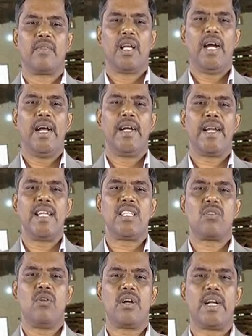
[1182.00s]
and
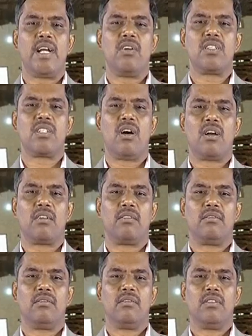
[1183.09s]
tricostar
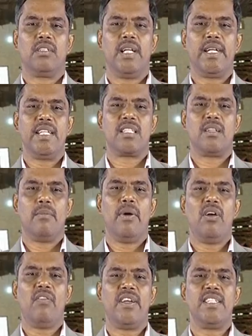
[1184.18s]
that is
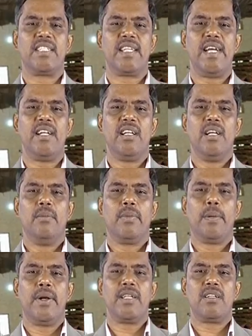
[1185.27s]
biofungicide
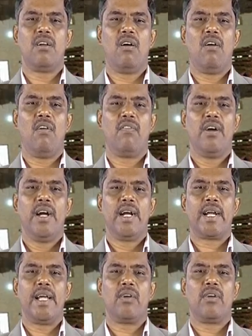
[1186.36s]
preparation of
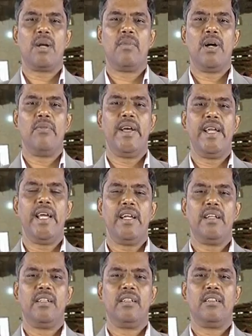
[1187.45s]
trichoderma viride
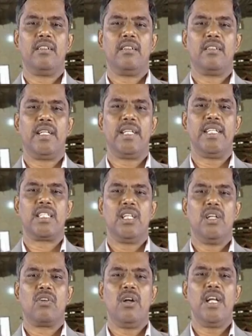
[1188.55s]
that is
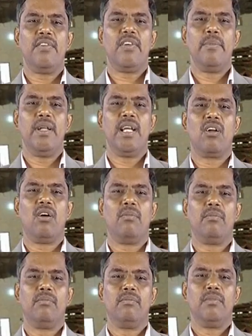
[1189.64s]
25 milligram
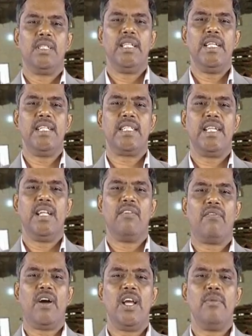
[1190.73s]
each in
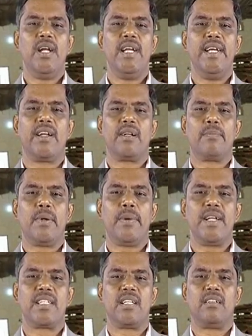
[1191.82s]
5 milliliter
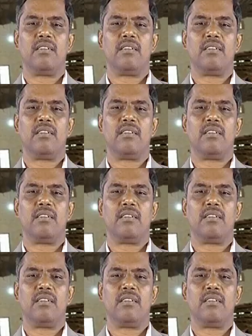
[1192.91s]
preparation